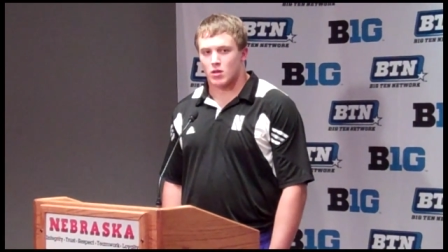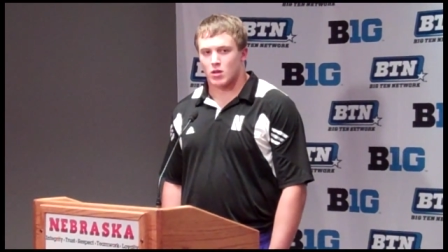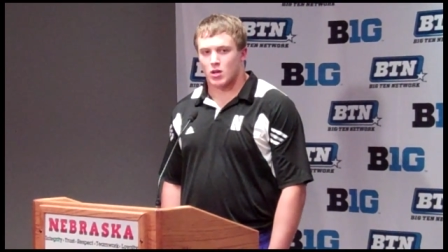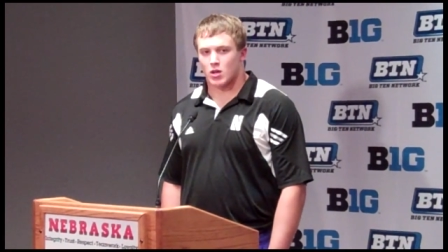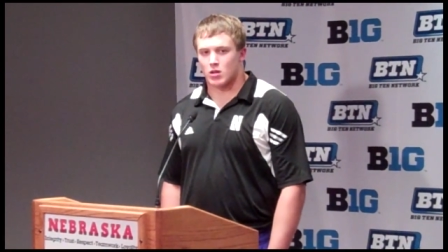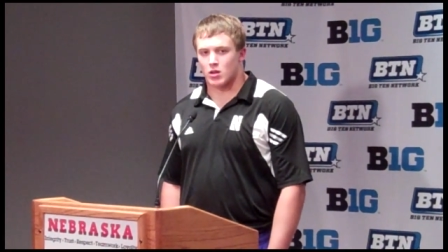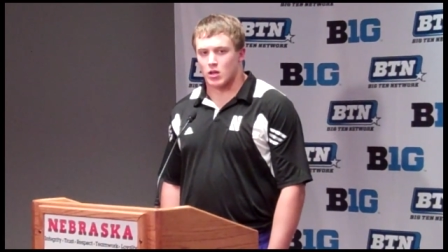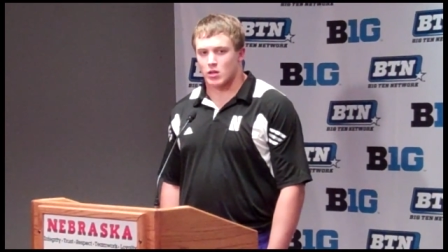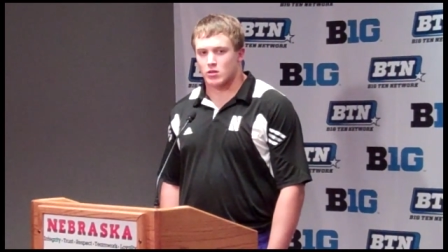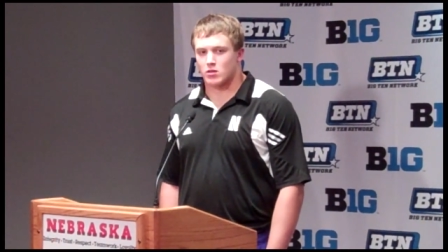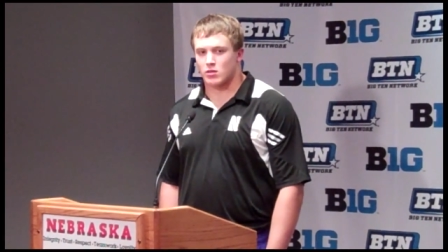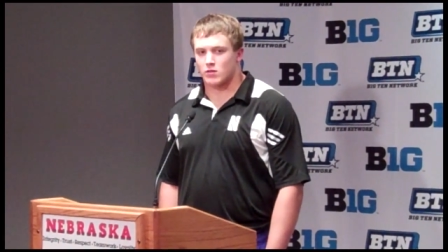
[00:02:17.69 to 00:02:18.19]

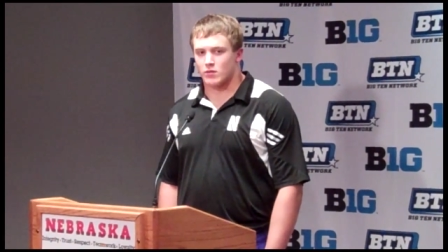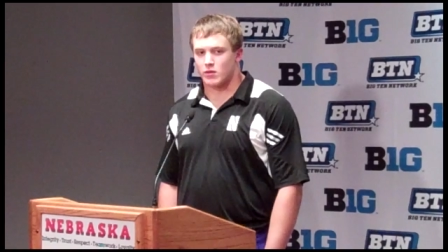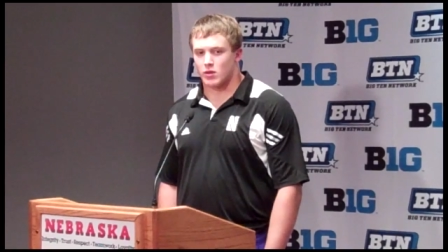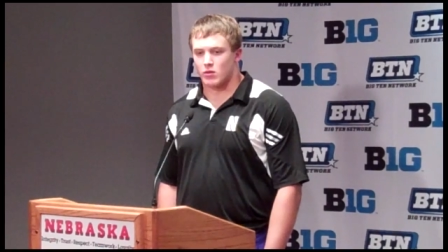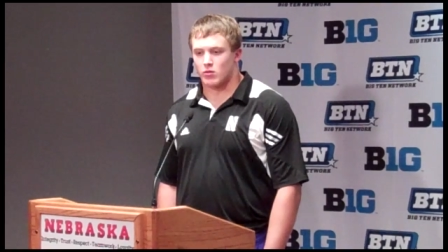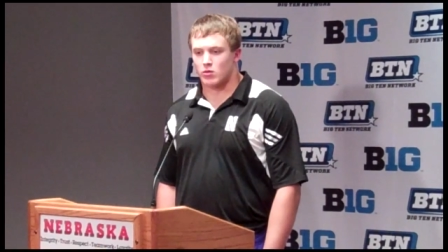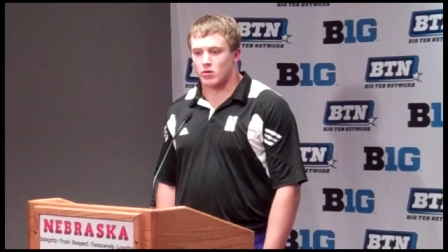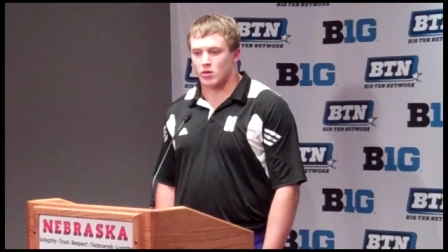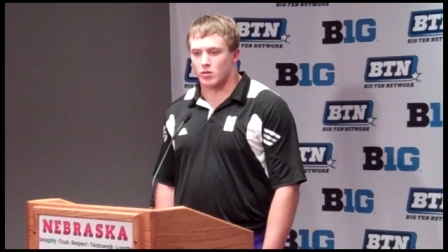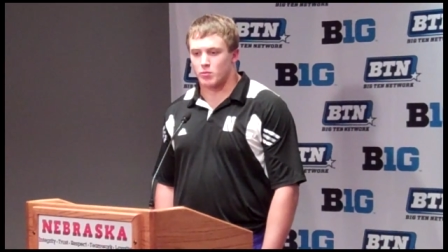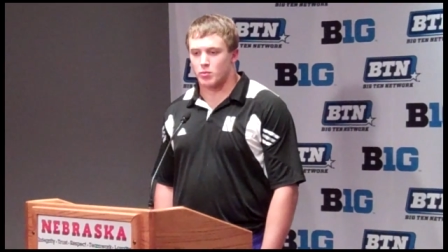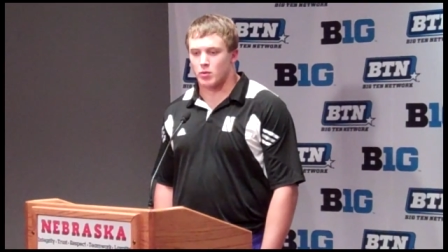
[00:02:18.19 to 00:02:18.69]
collectively
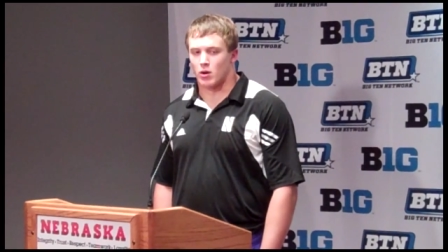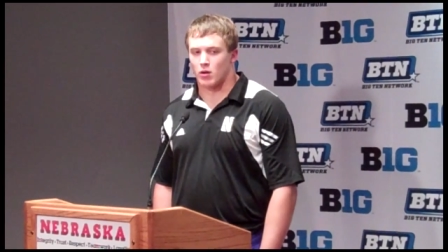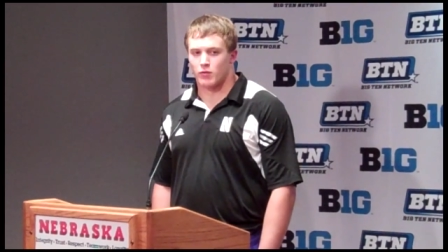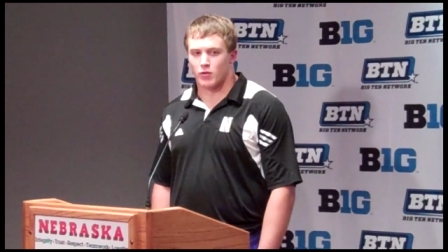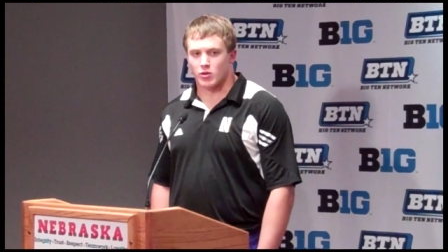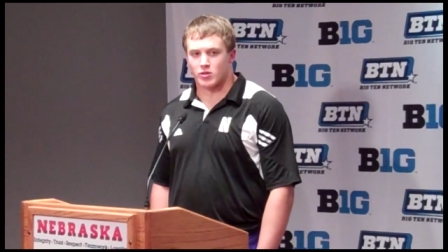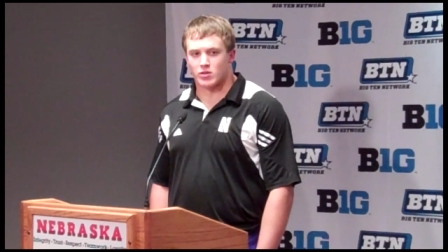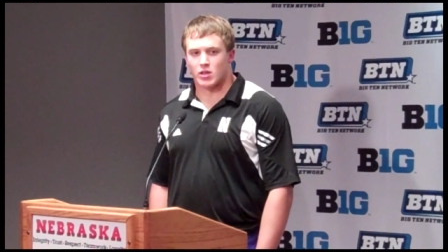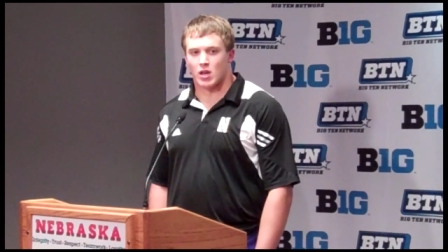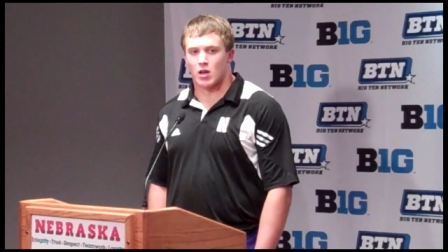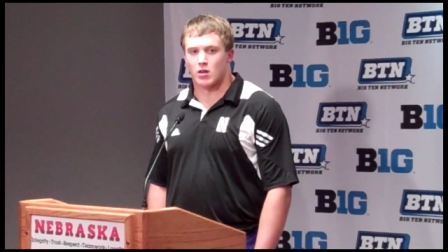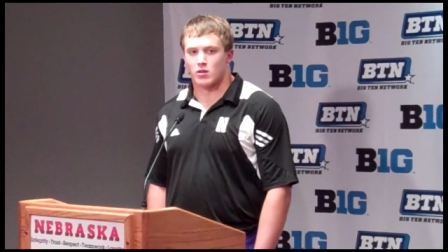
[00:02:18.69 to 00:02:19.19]
really put our
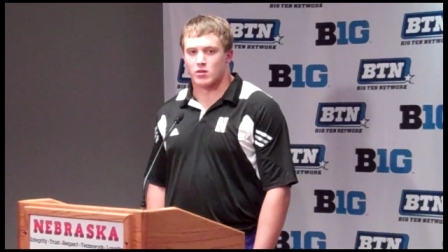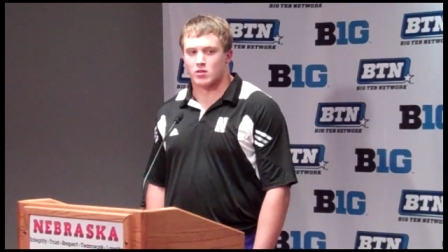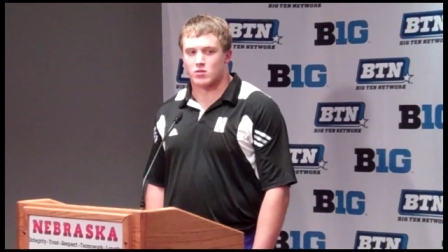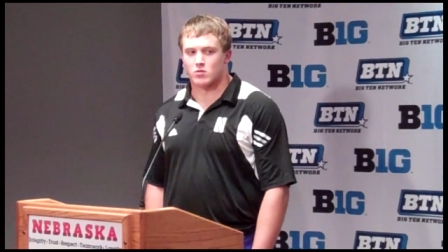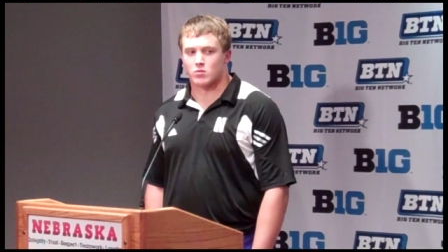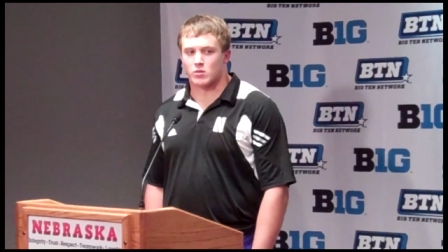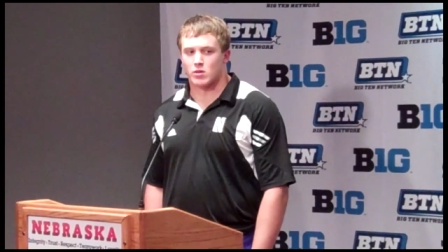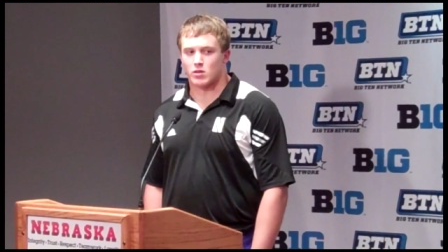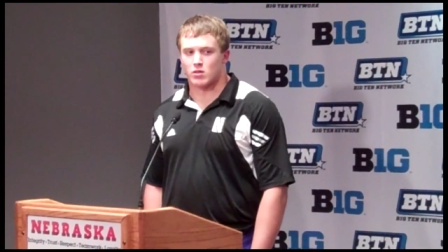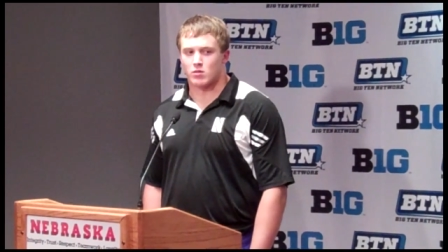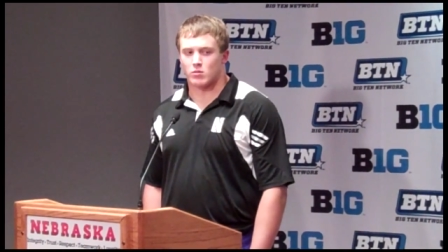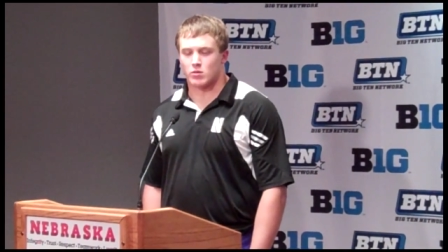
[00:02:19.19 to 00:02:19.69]
foot down this week.